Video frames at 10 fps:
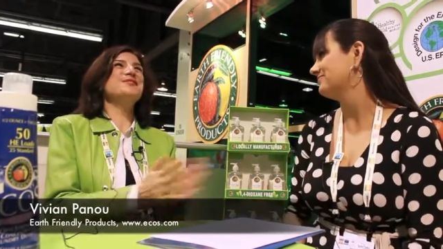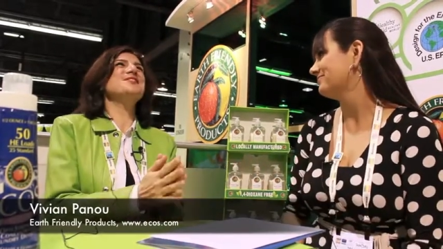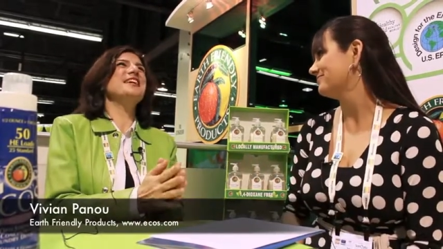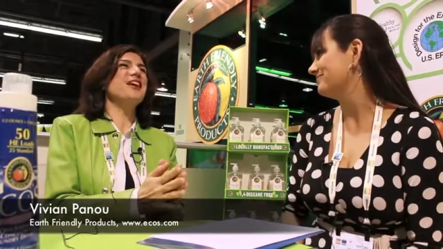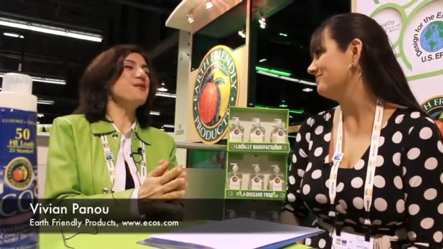Speaker 1: you
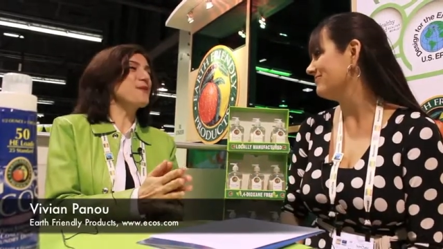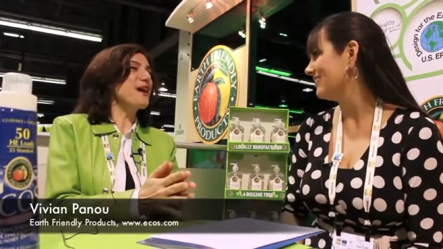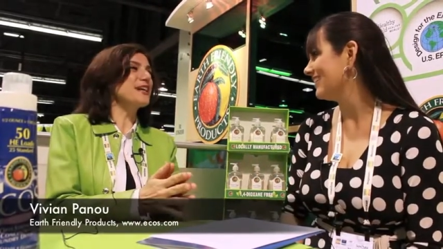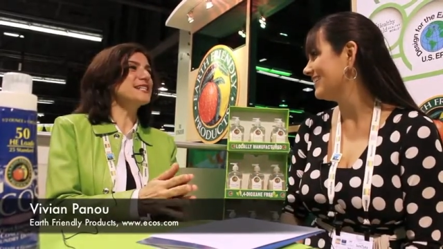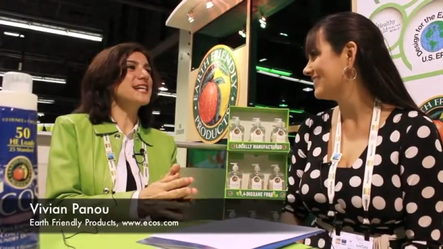can get our
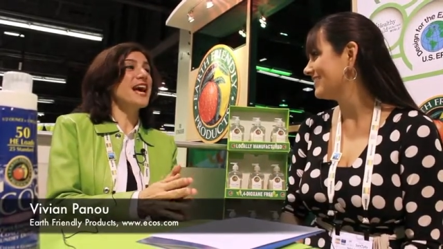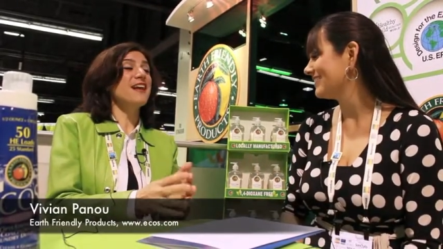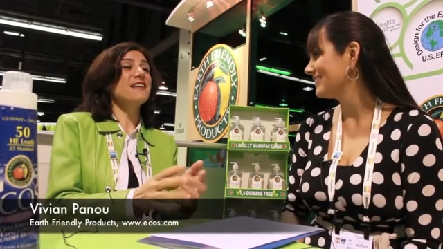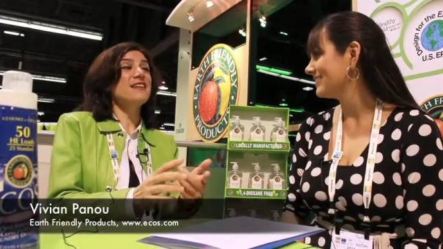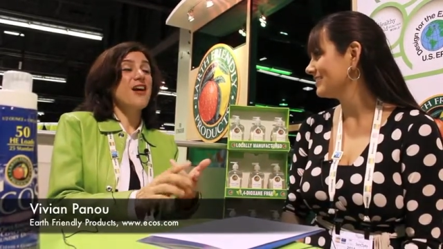products
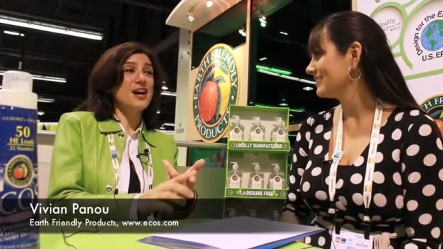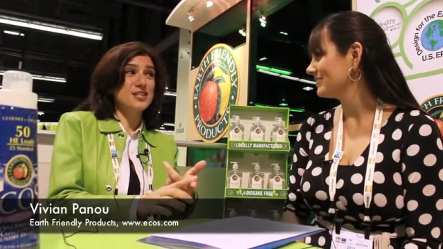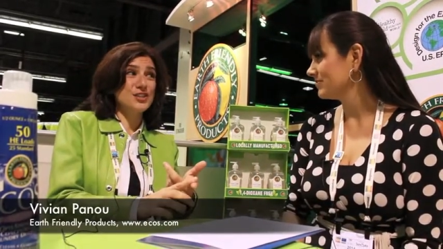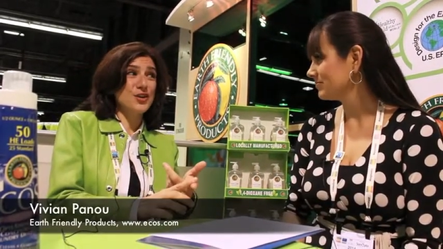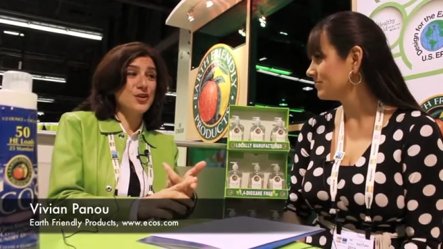at
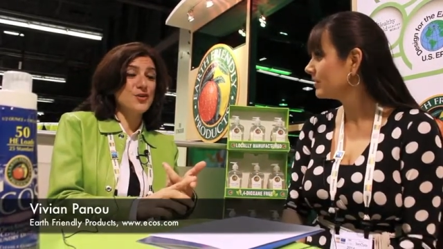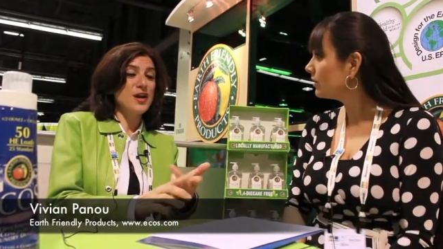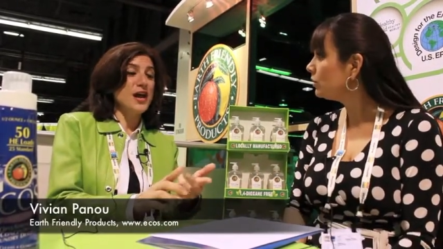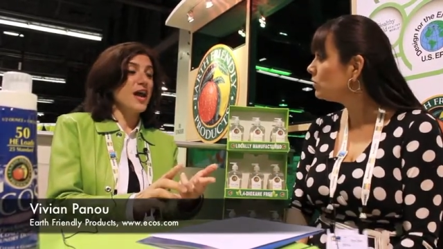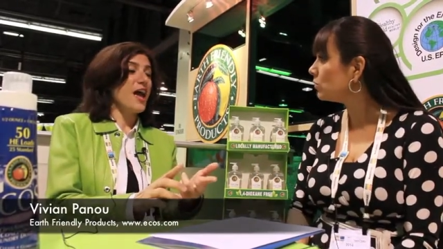Costco,
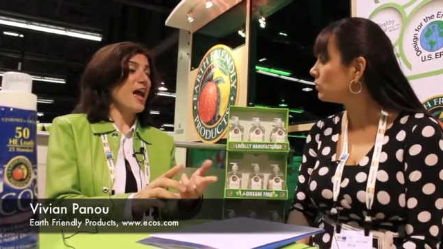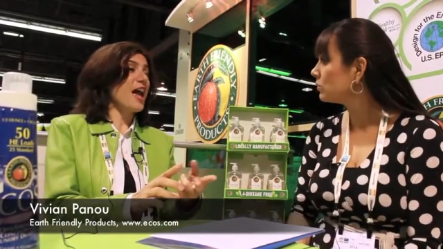Ooh.